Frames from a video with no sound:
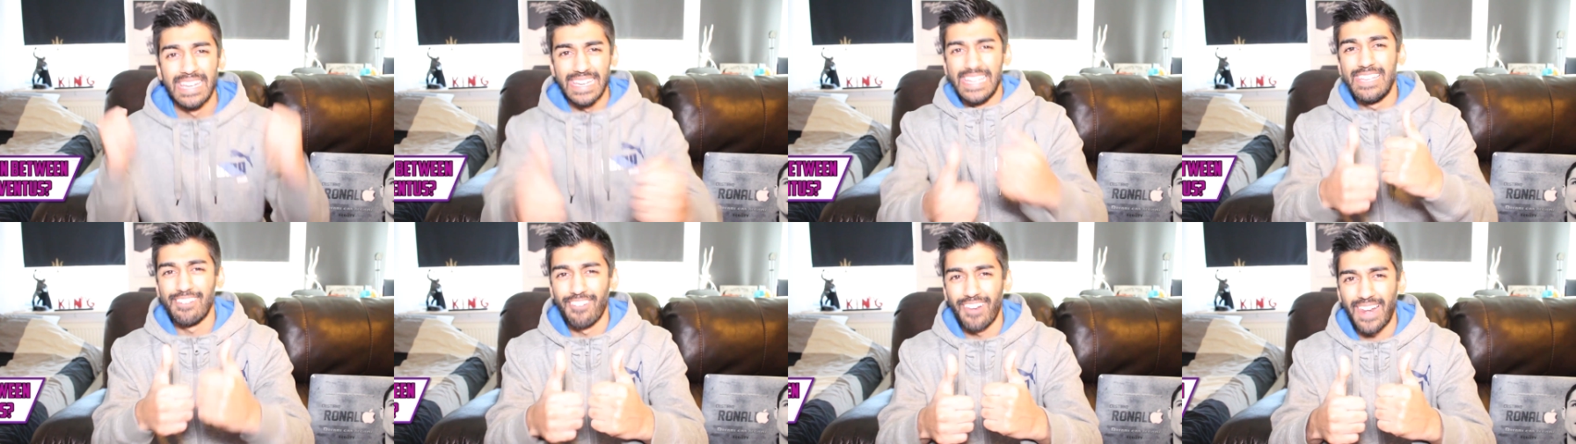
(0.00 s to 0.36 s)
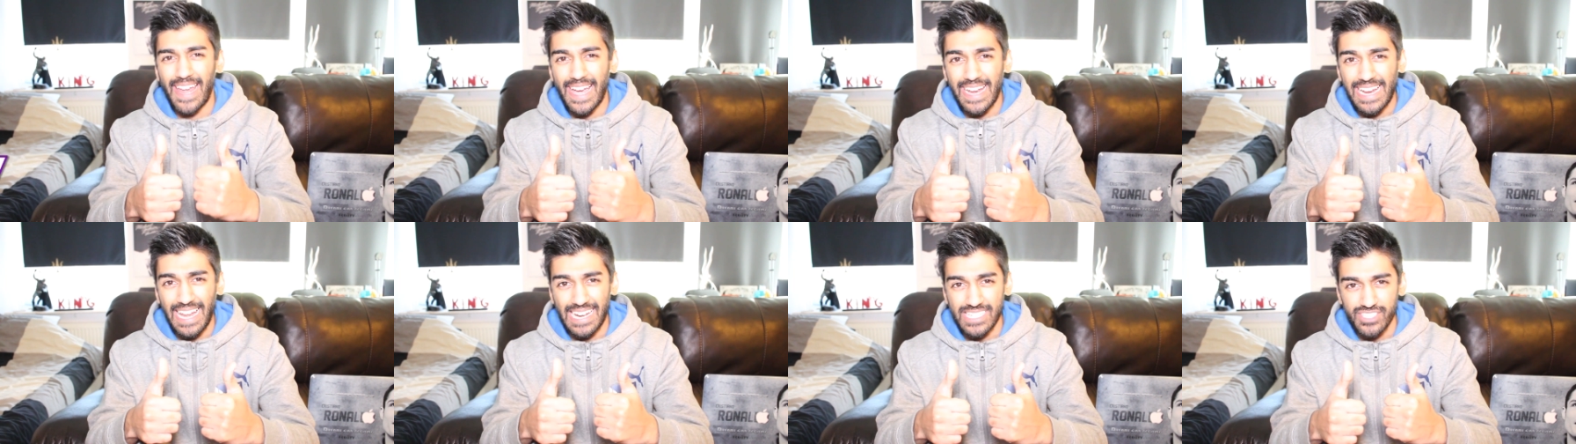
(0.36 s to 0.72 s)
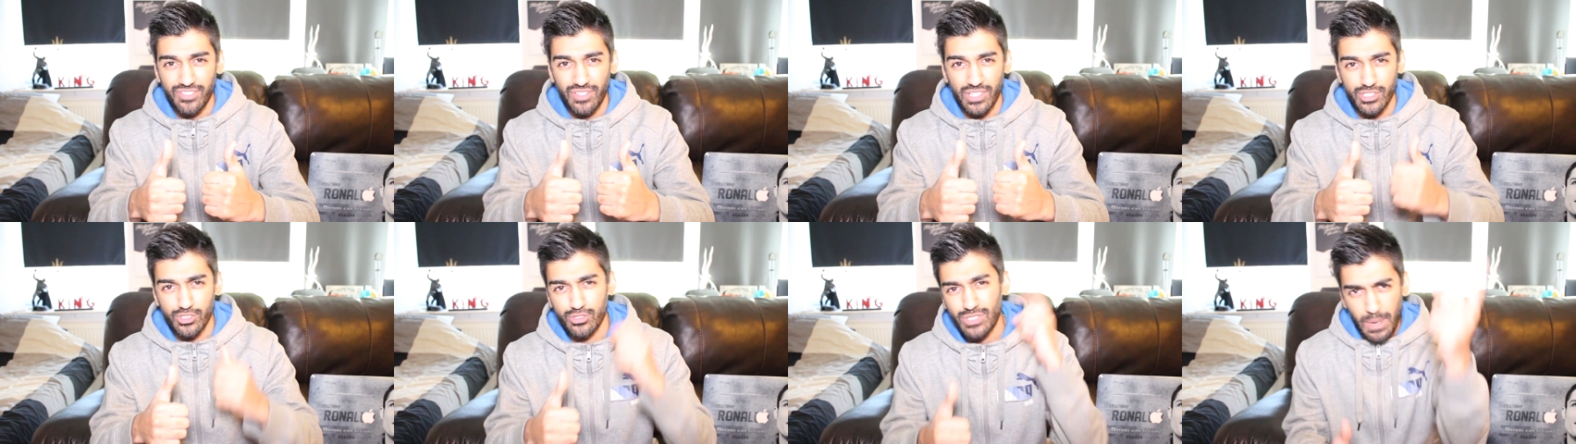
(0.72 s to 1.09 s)
Leave a like, like this
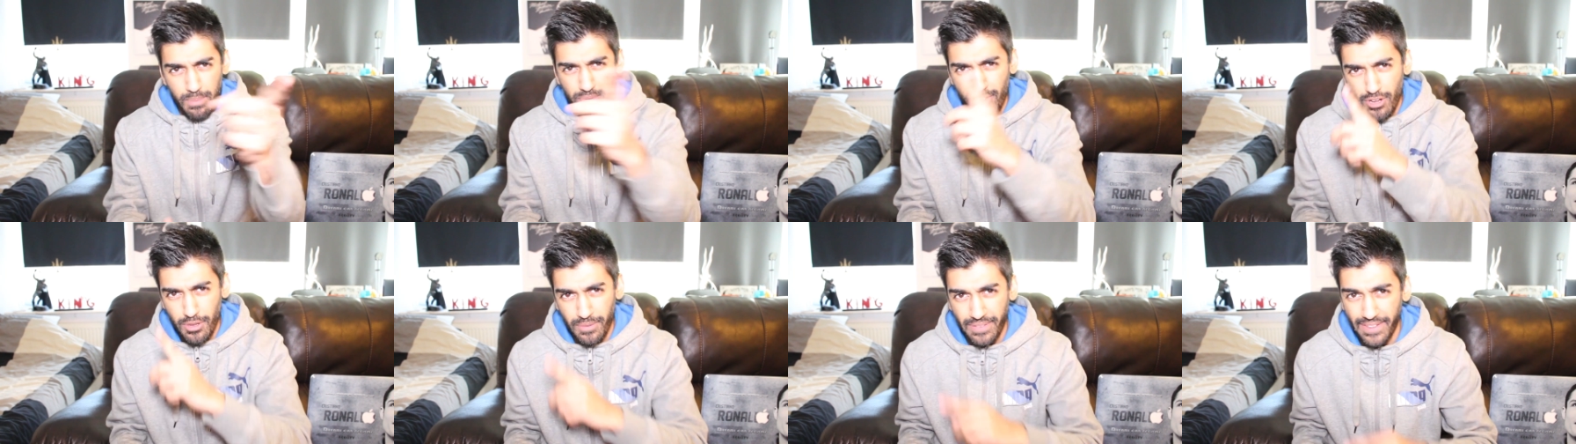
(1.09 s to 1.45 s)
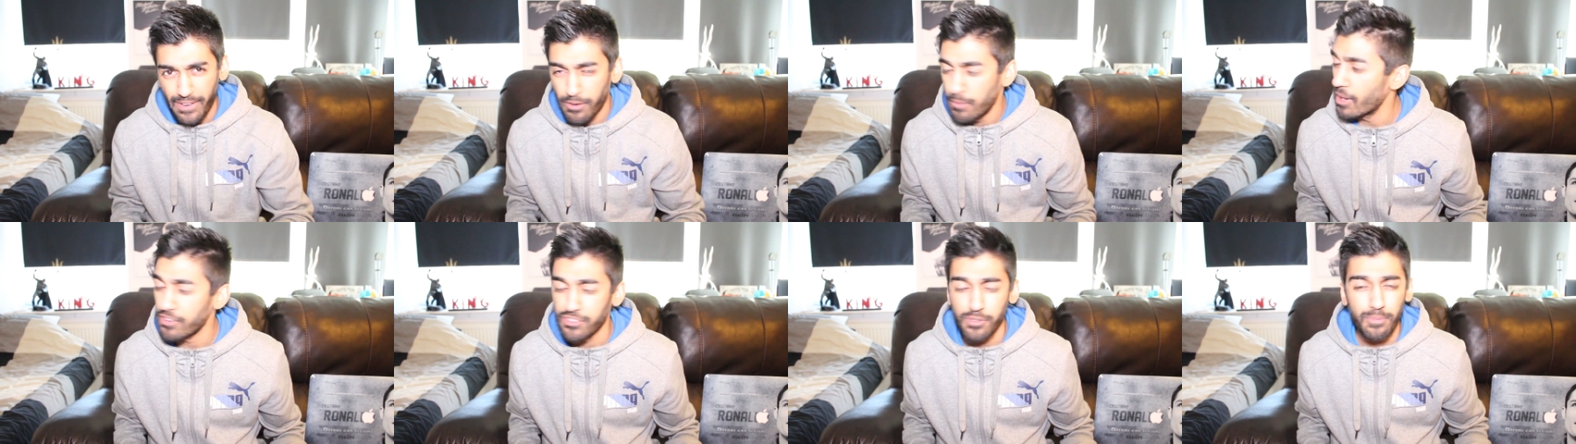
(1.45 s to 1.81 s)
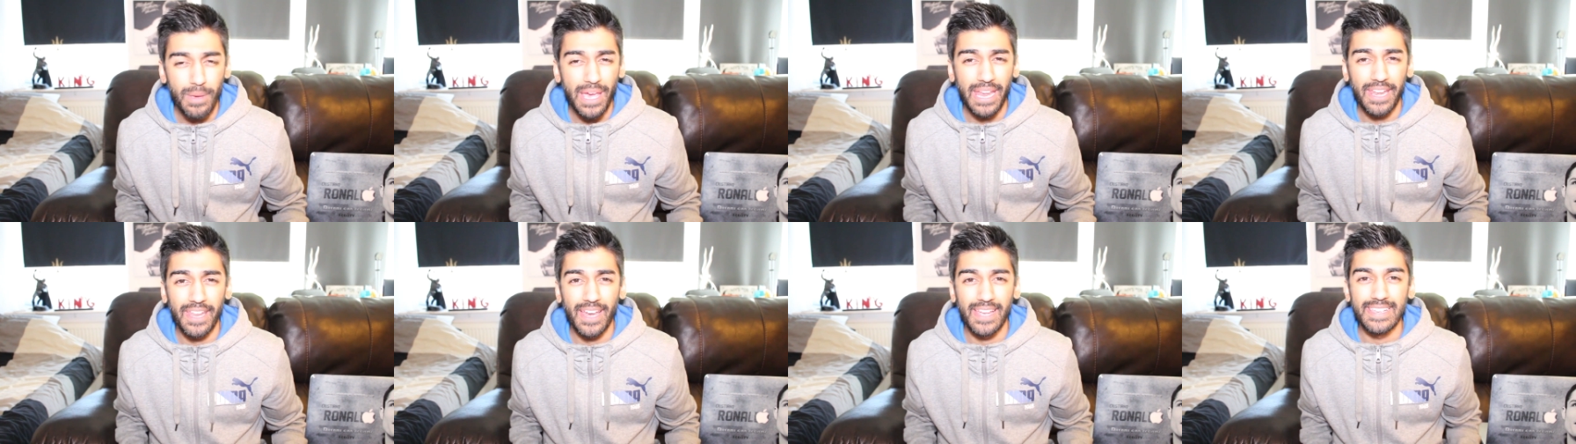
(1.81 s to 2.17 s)
video, subscribe if new, and that will be
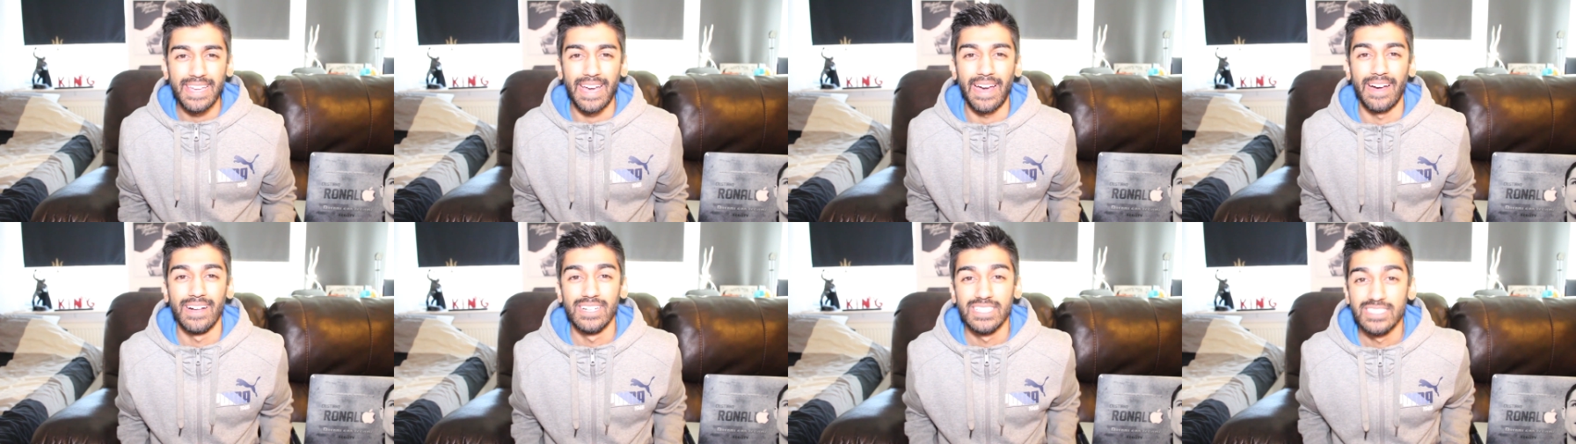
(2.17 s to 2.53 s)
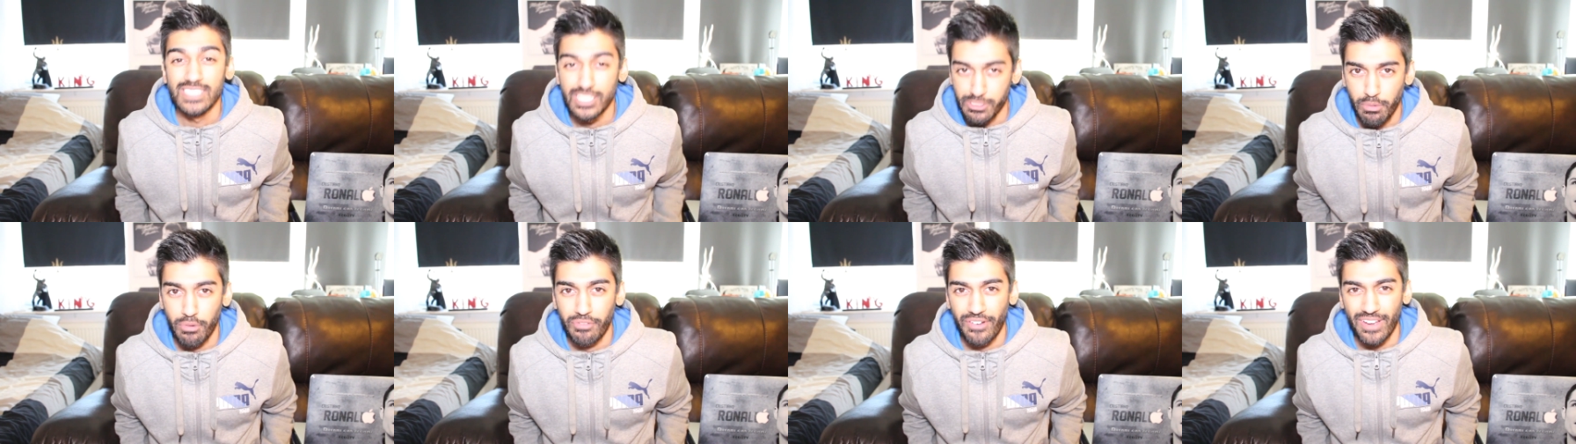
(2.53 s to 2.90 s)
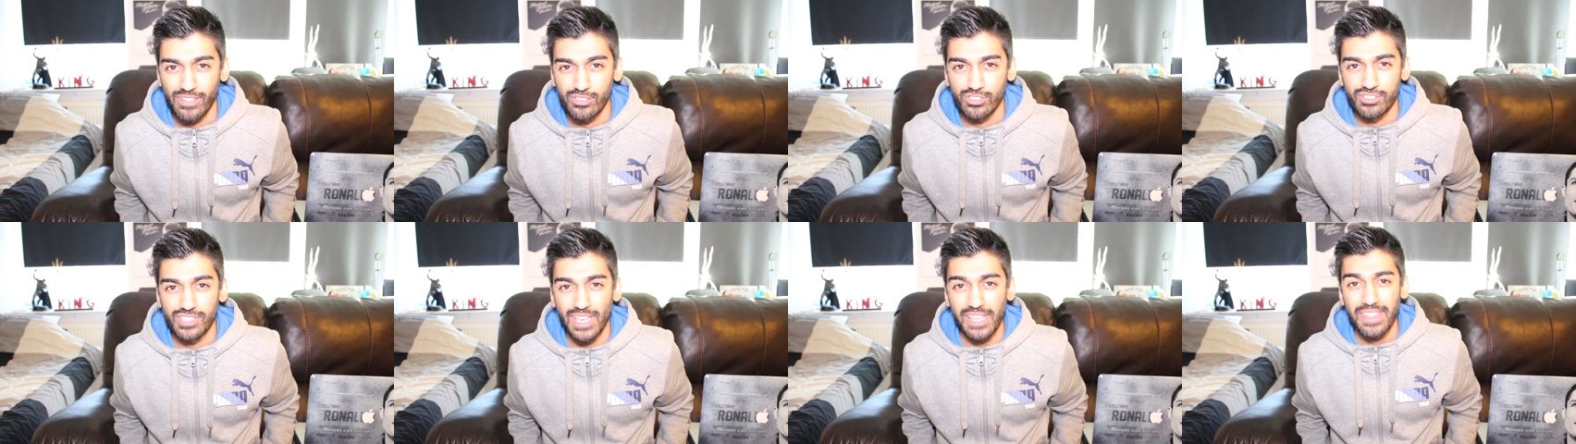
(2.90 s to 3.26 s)
awesome. And uh, yeah, this is what
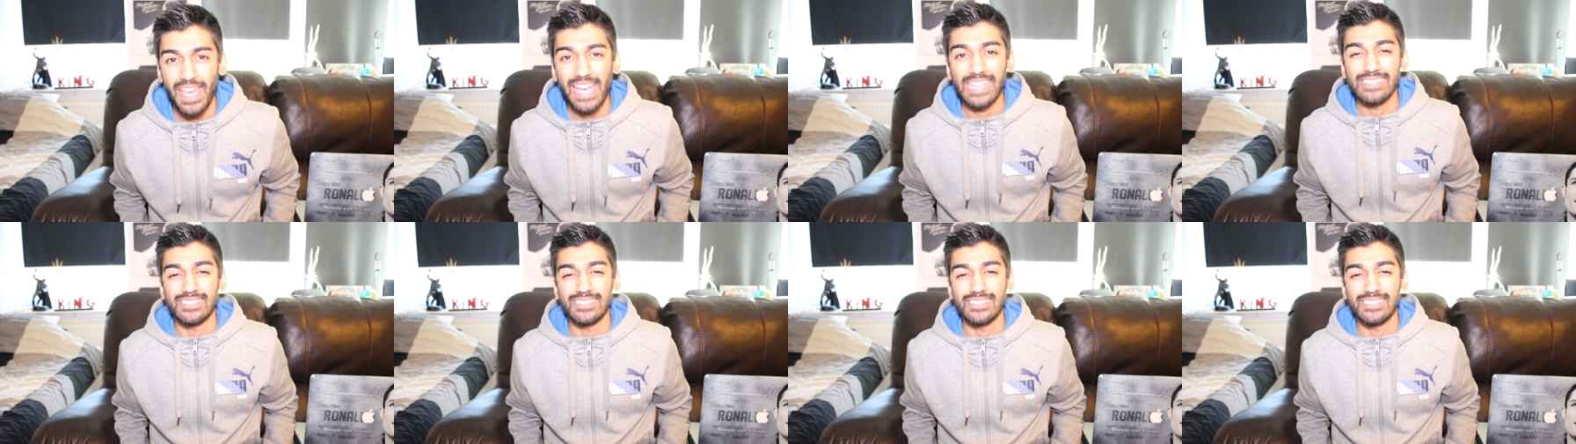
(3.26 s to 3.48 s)
I'm to send.